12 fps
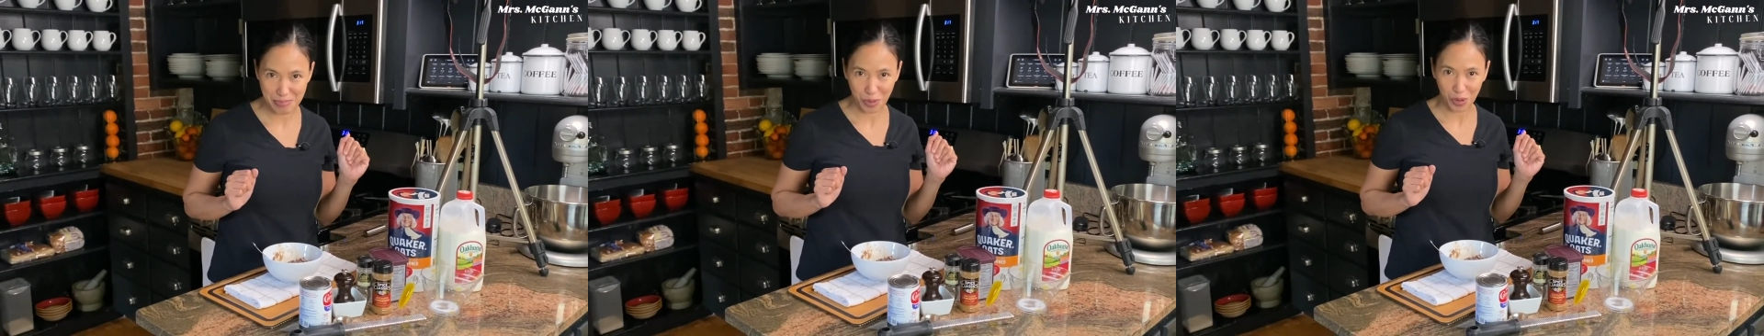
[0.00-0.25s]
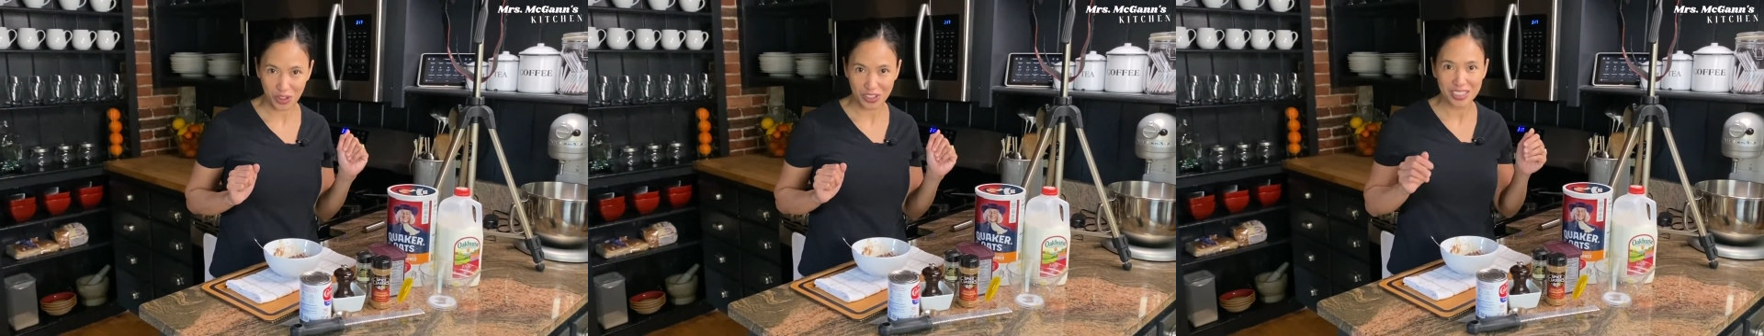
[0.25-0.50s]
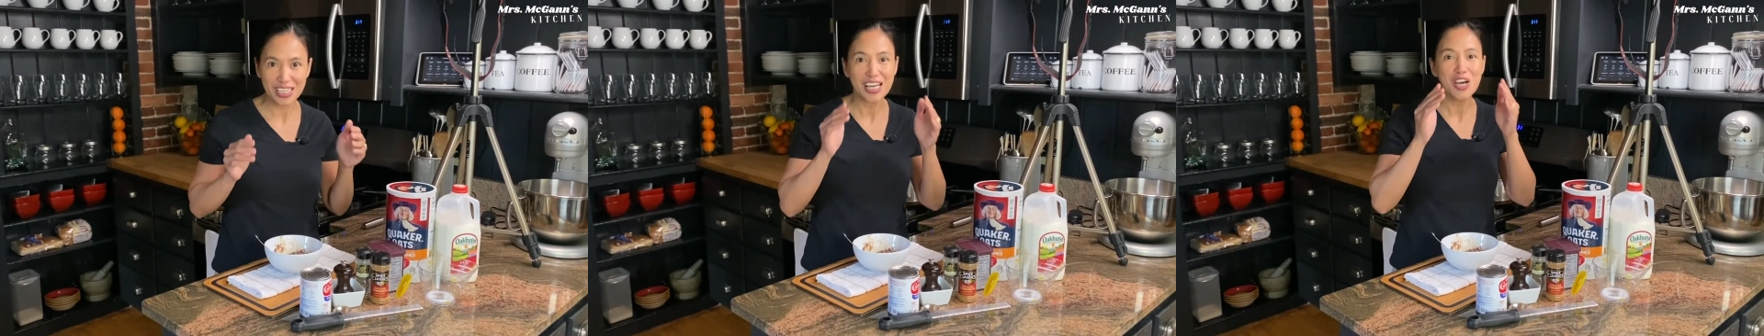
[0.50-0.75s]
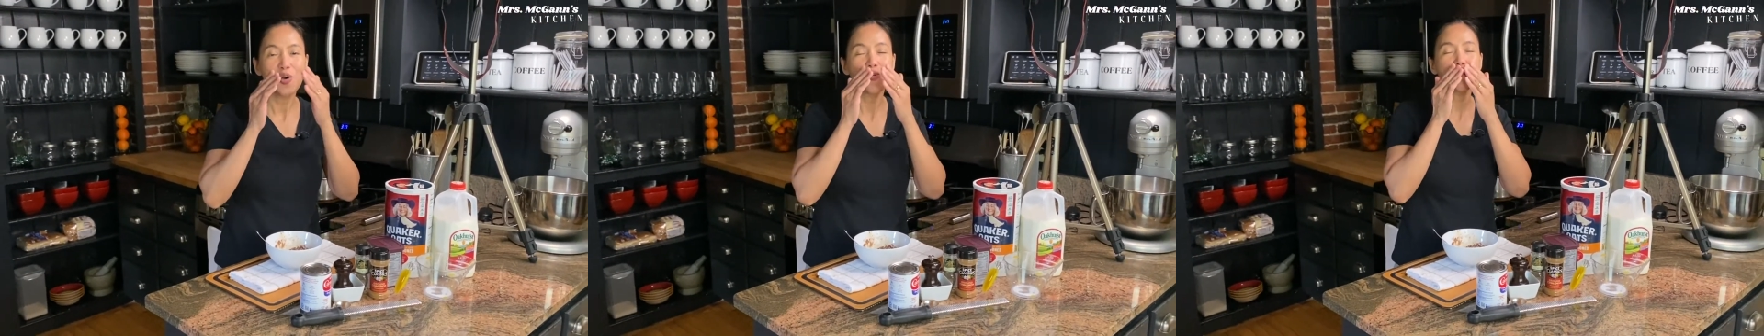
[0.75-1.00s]
po.
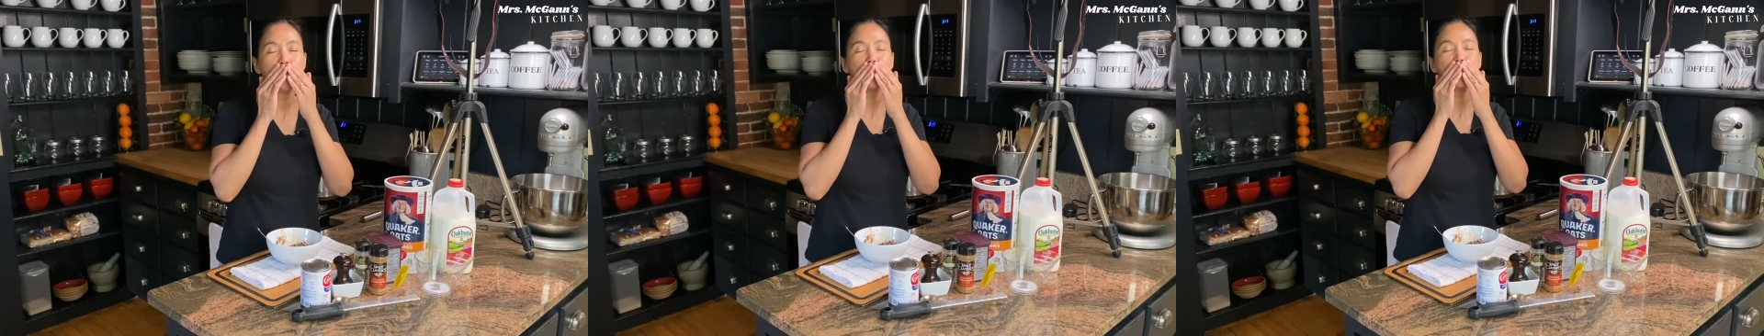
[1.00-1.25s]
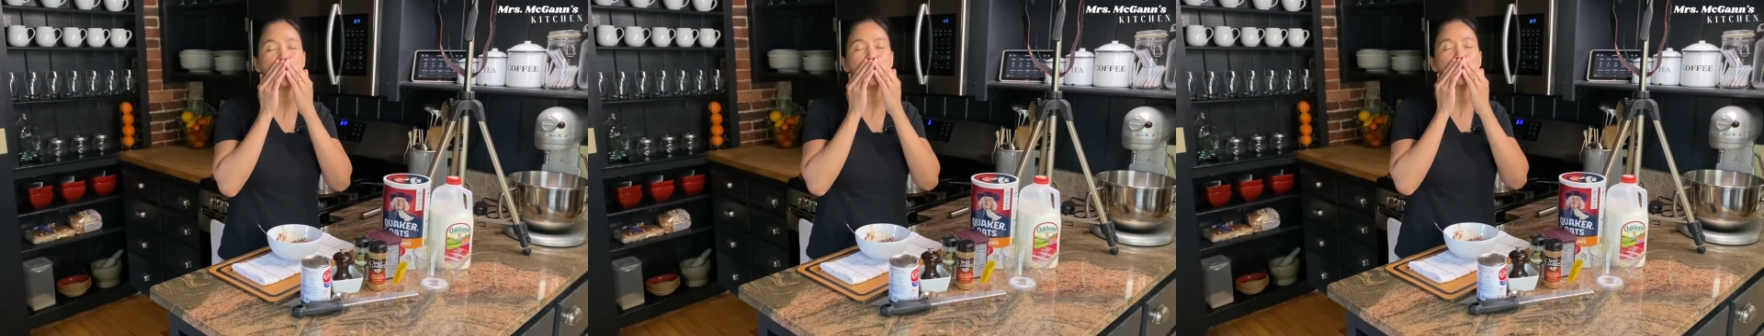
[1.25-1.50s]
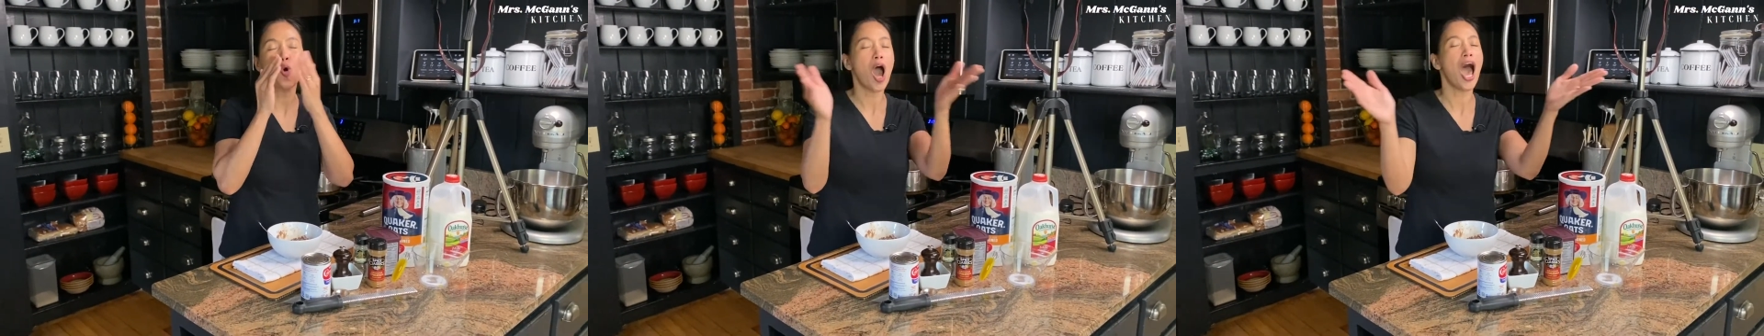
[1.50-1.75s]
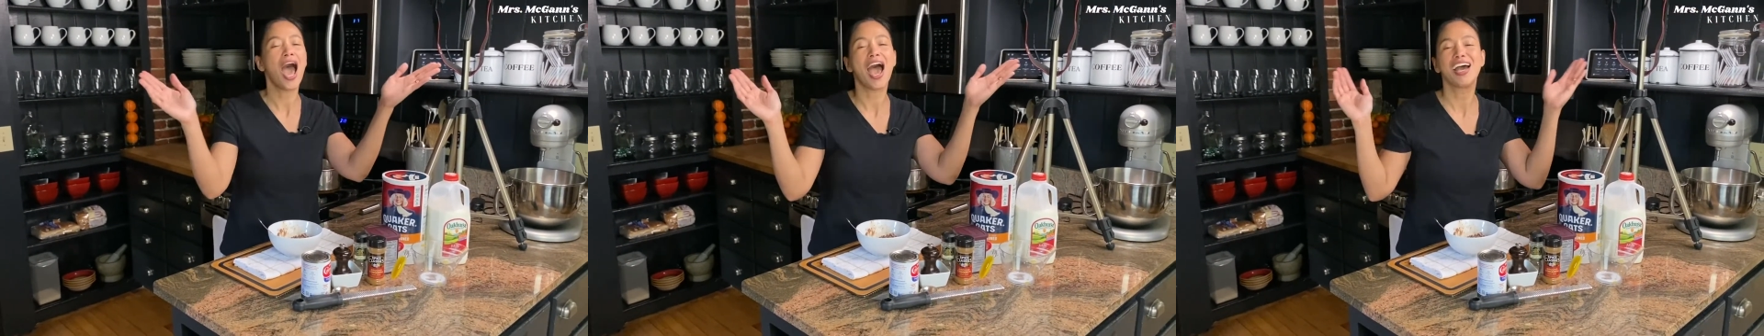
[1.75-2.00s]
Mwah!